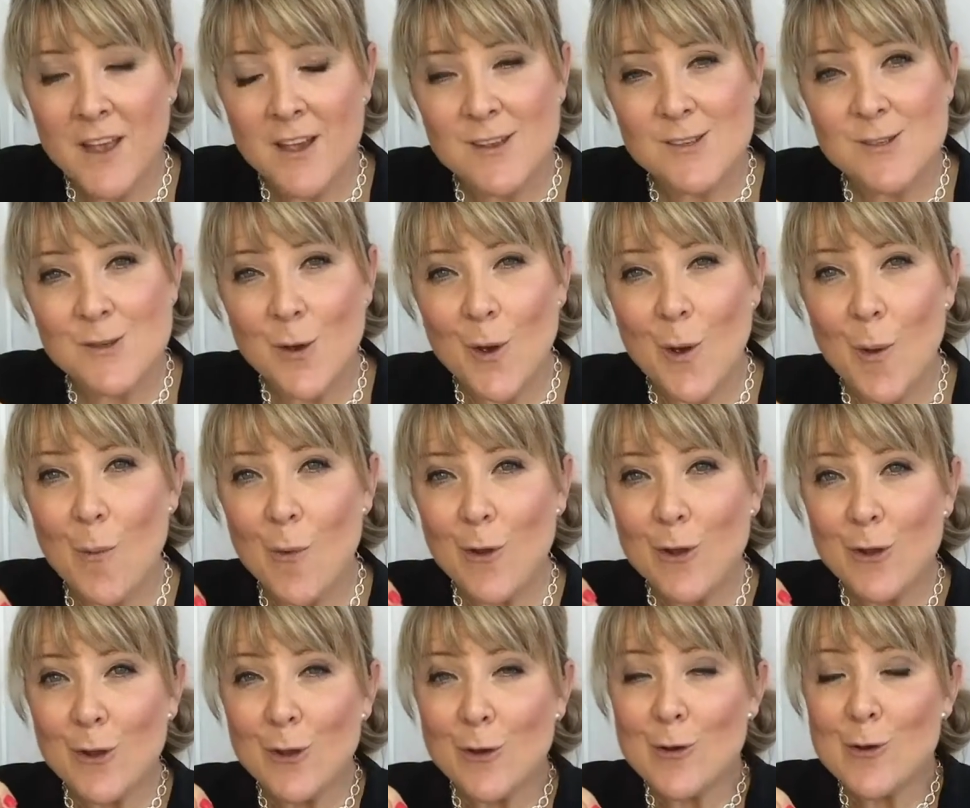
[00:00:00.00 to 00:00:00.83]
So I
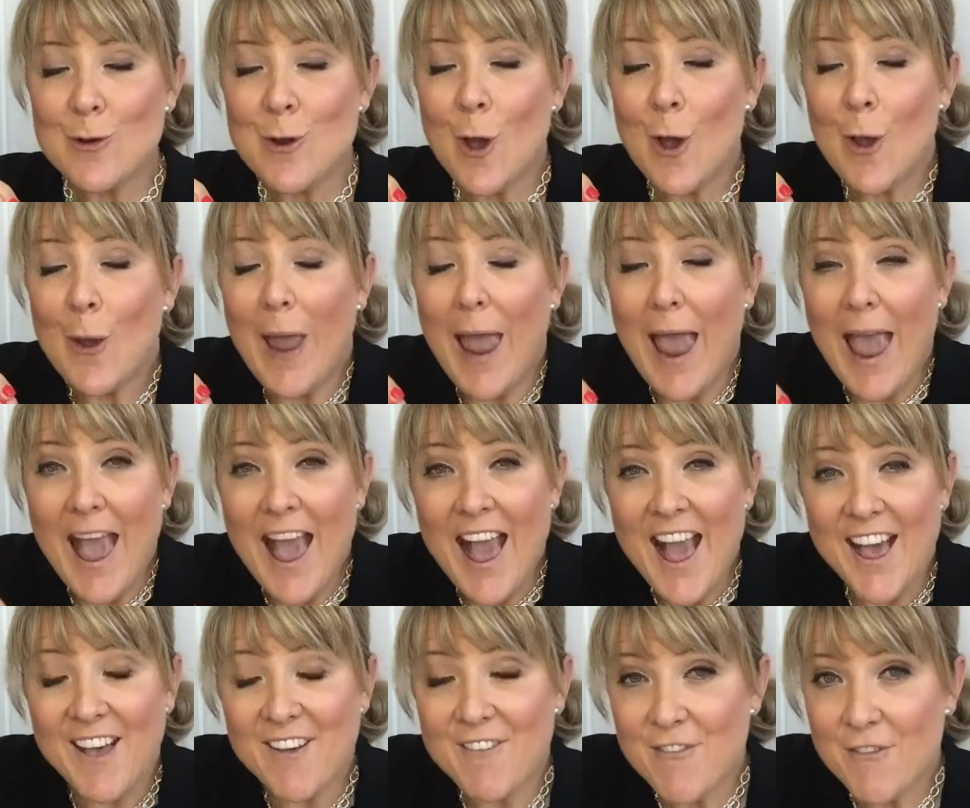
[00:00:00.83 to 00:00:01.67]
want you to know
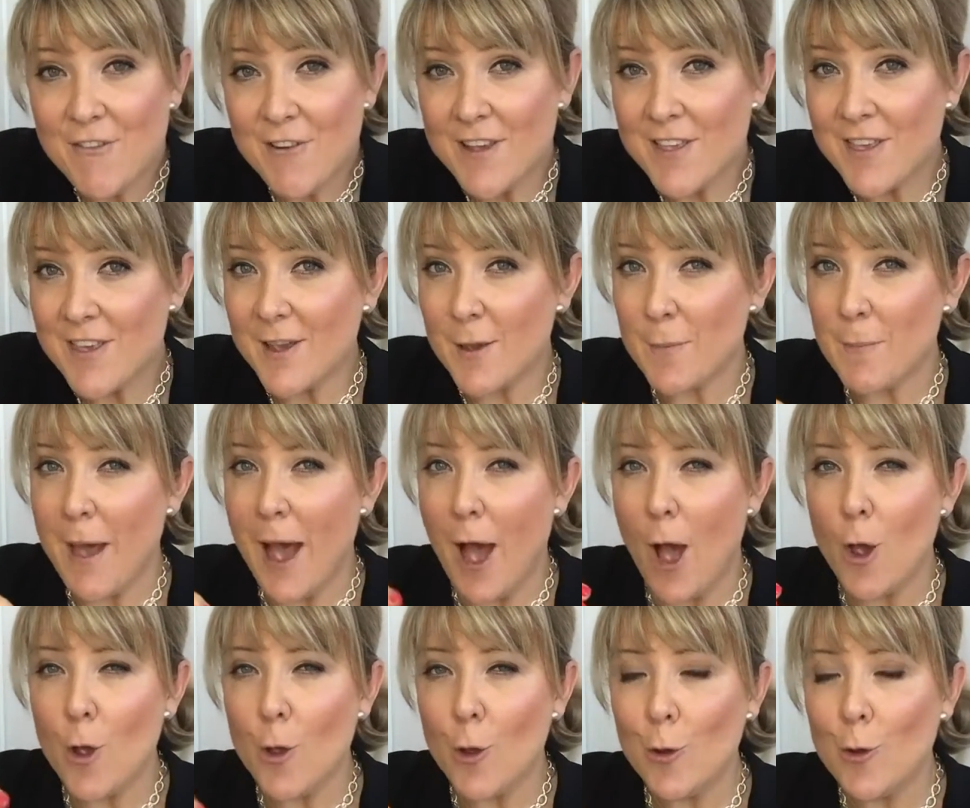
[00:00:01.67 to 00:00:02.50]
everything
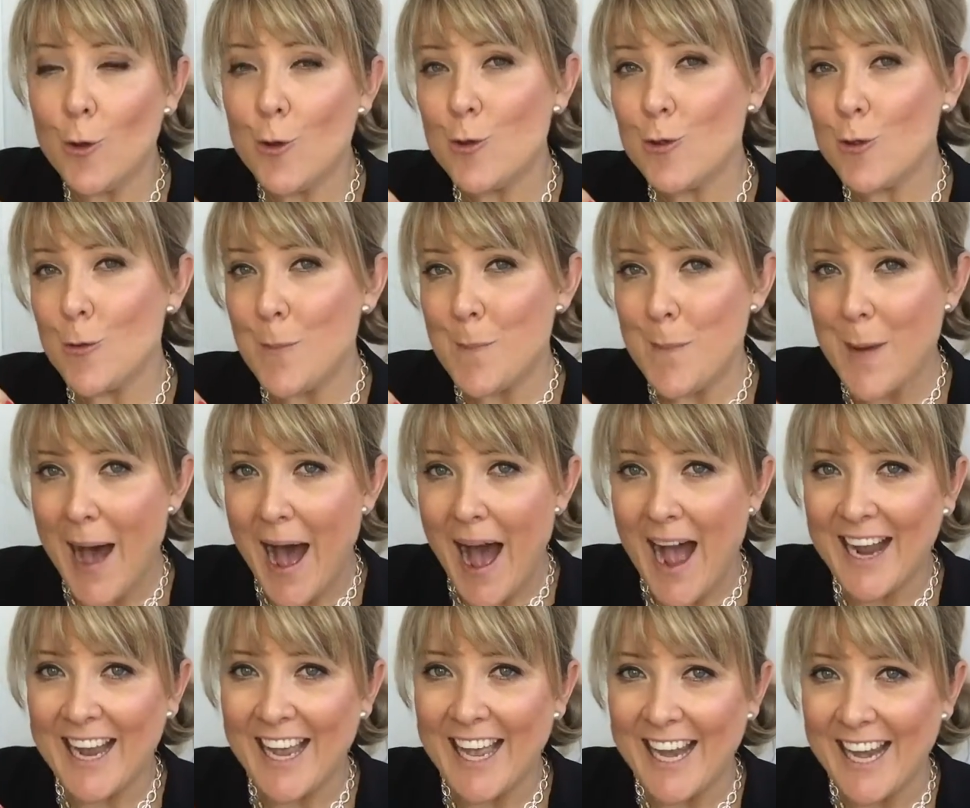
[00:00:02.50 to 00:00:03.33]
about who the
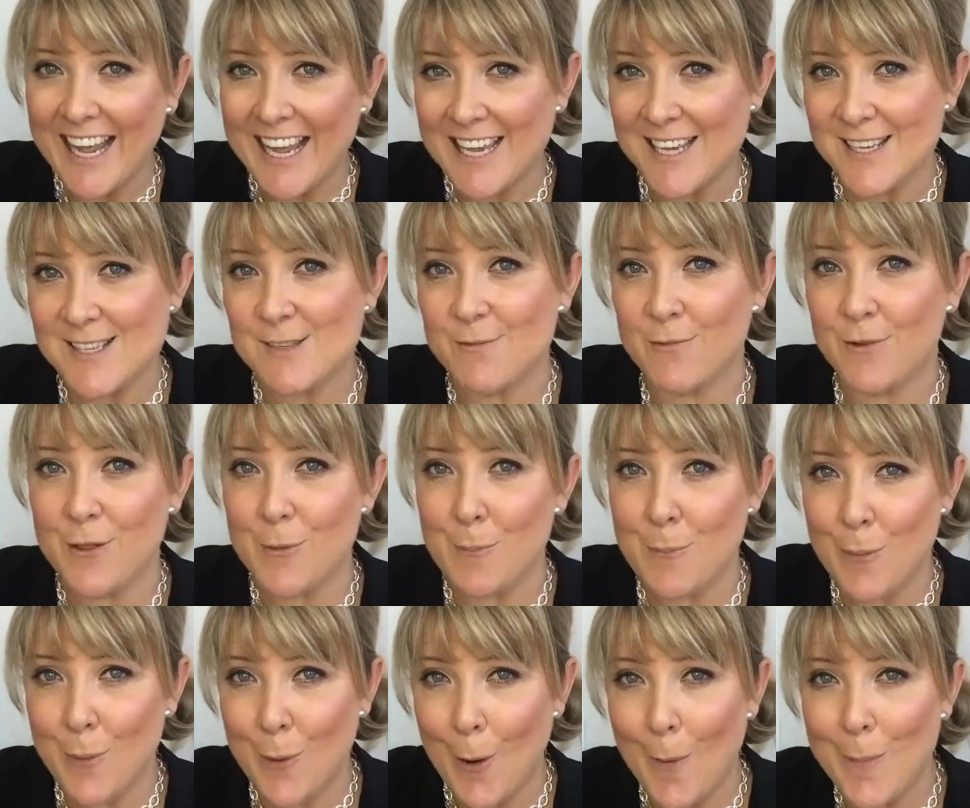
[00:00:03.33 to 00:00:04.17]
market is for the
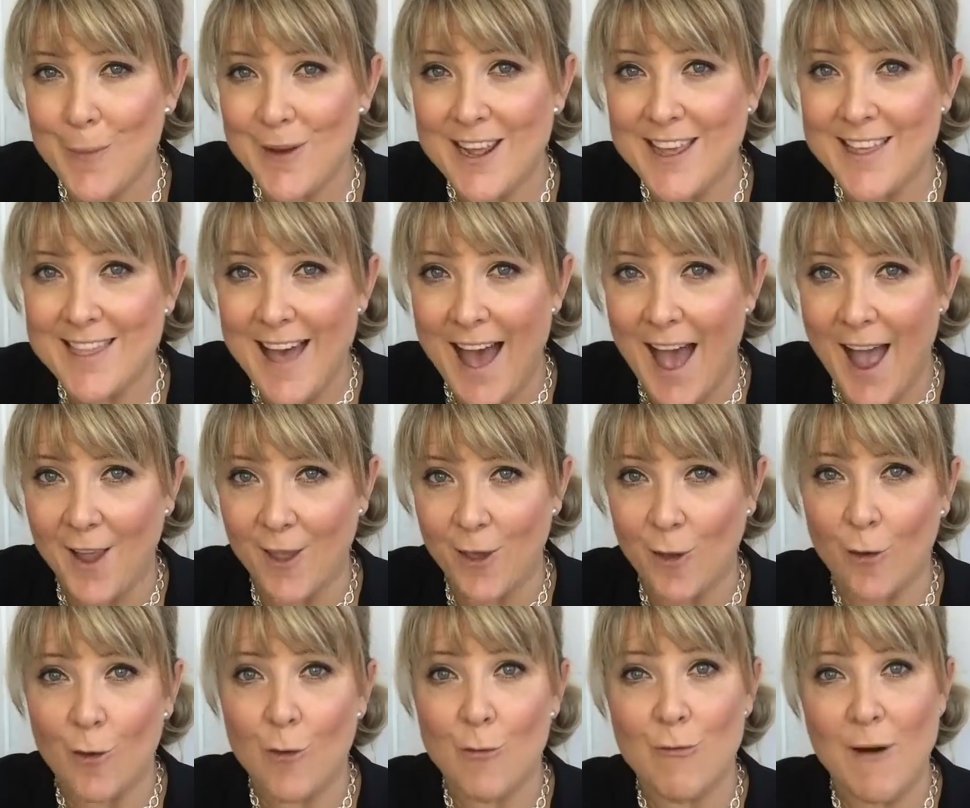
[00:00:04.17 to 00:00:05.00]
property that
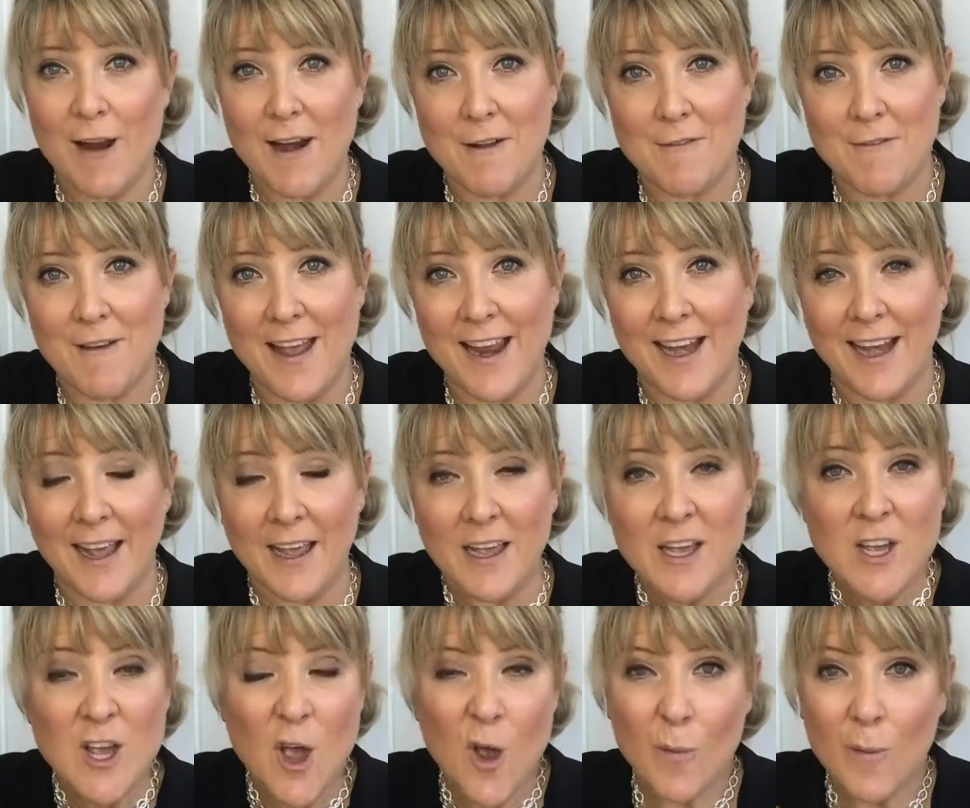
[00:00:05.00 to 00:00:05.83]
you're renovating,
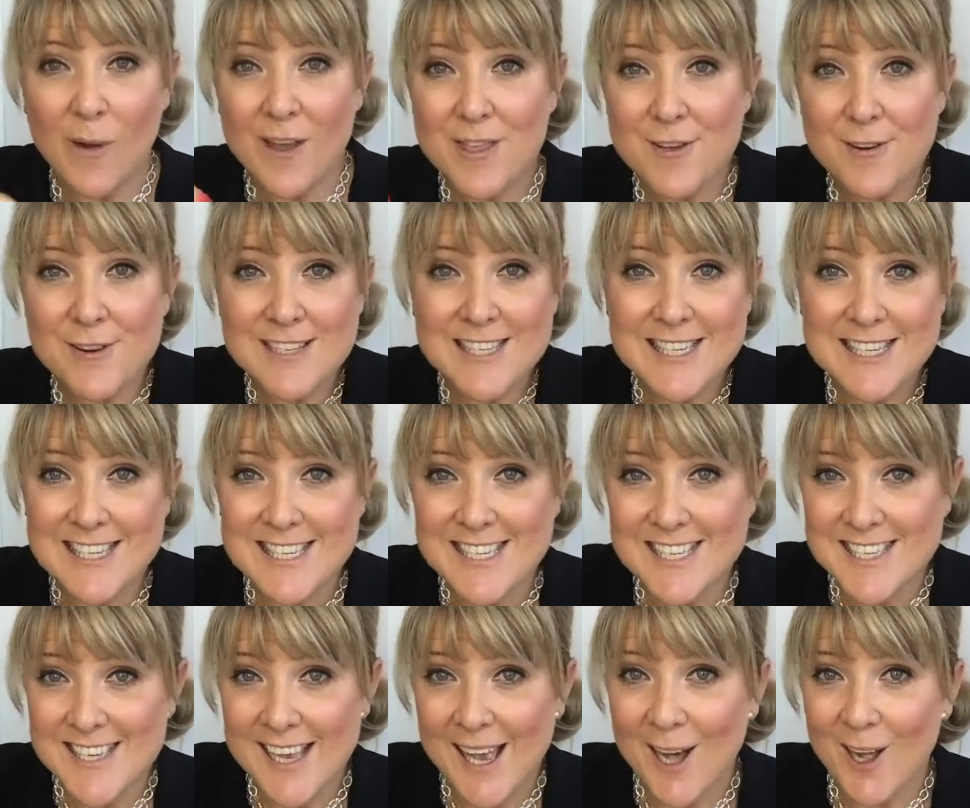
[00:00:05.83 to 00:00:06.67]
whether it's to
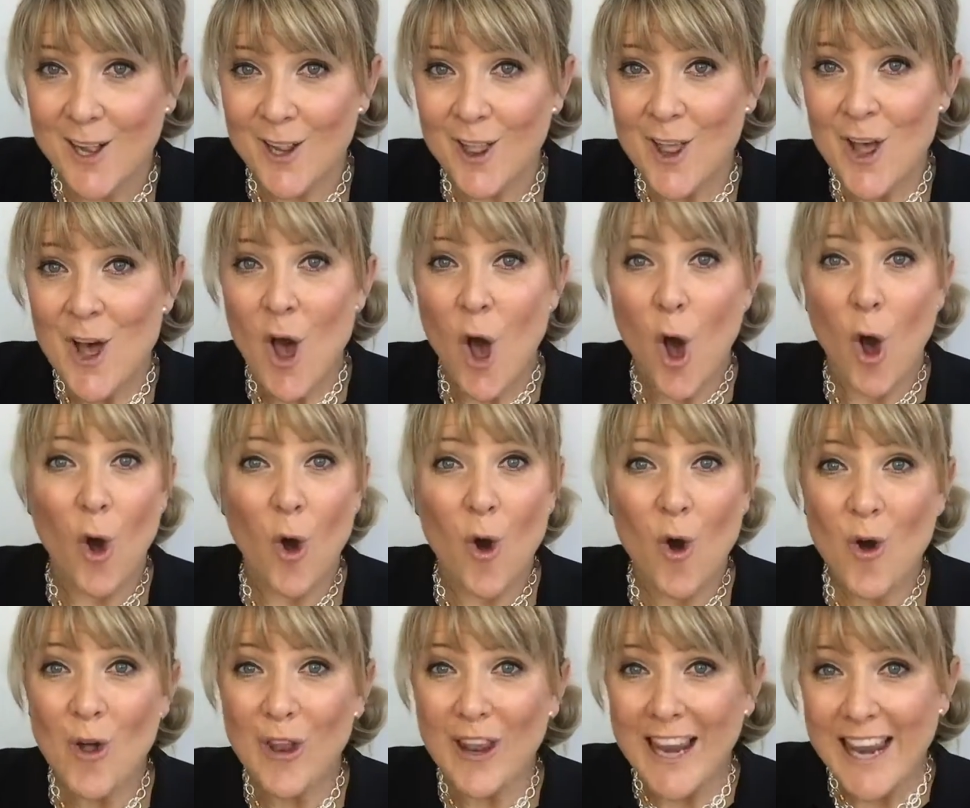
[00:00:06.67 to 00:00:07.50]
sell
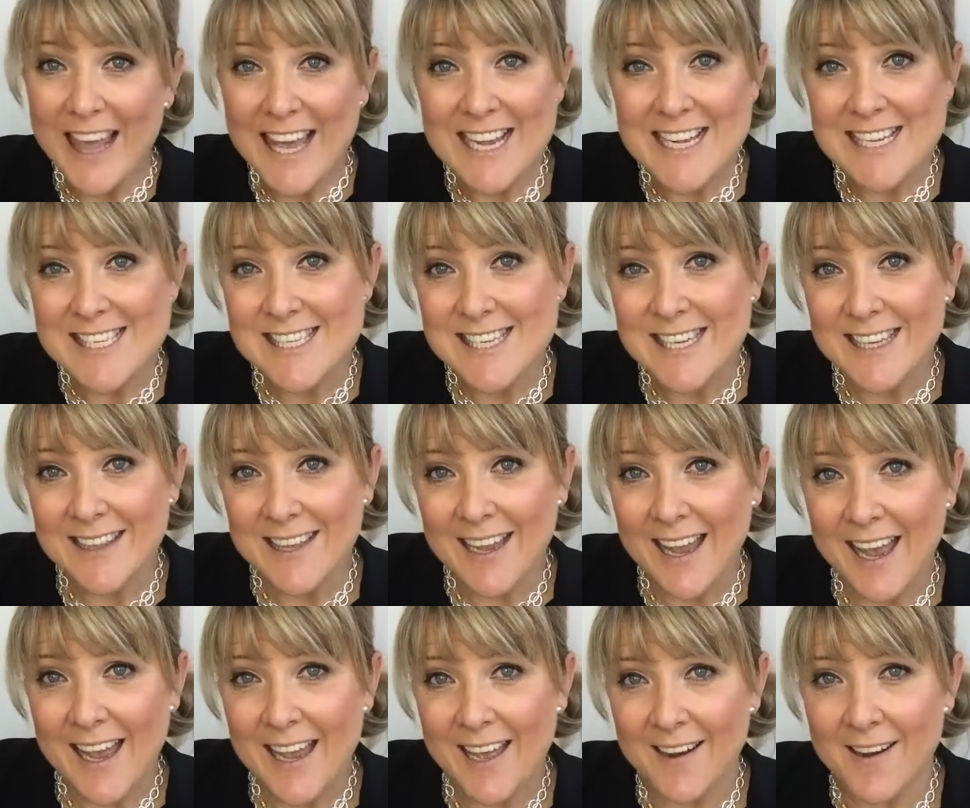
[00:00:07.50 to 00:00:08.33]
or lease in
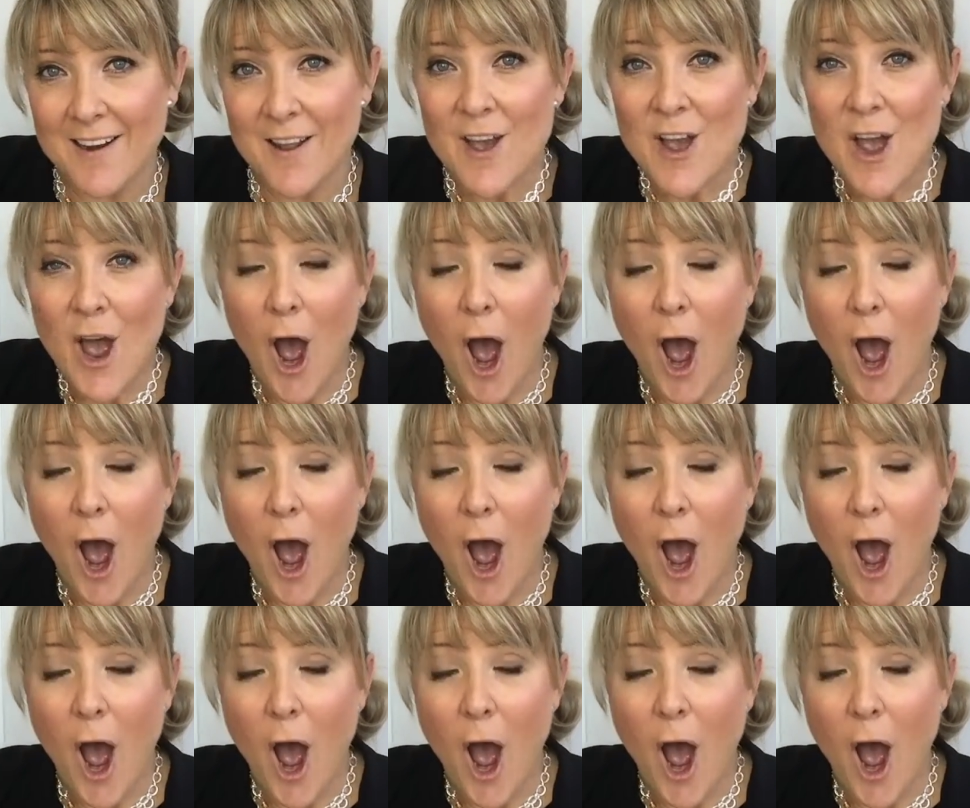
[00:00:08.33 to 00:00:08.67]
the end.